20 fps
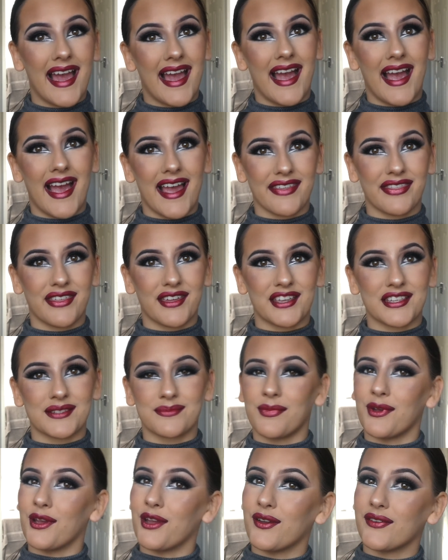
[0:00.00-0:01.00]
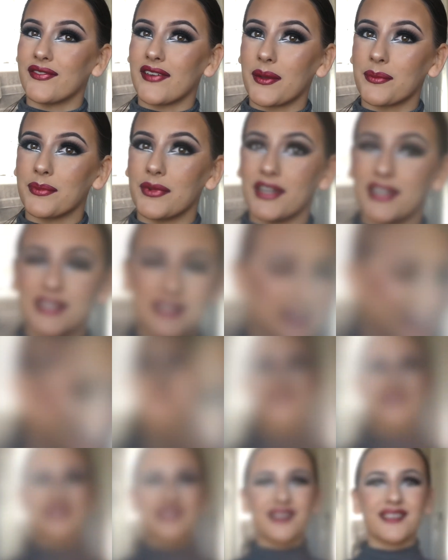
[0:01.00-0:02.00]
I think it's perfect personally.
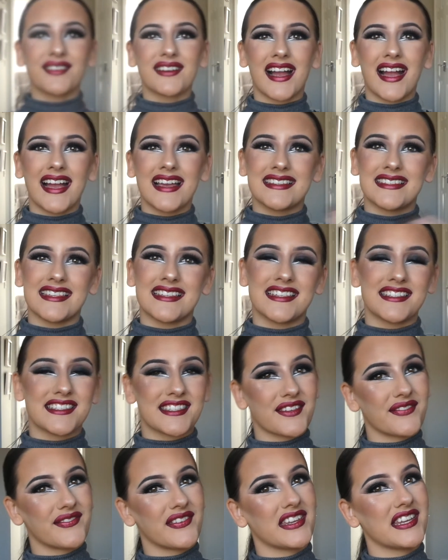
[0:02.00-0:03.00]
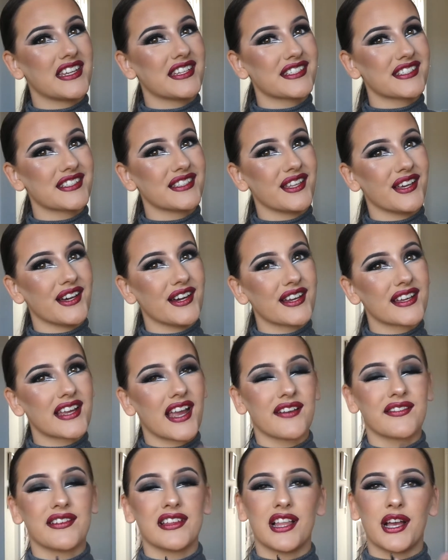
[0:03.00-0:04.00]
So guys, this is the finished look.
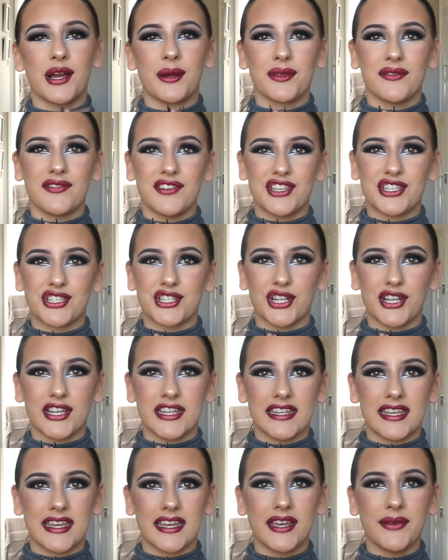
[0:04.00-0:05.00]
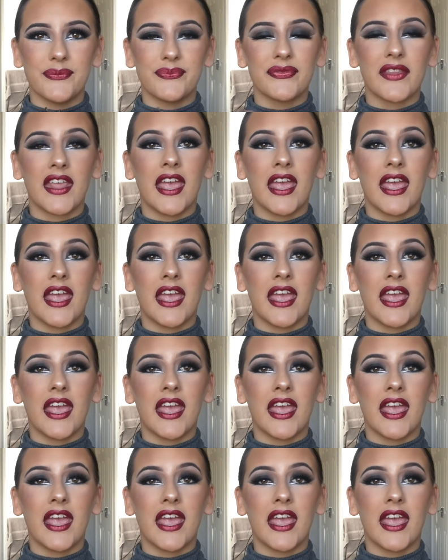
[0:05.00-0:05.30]
I really hope you've enjoyed it.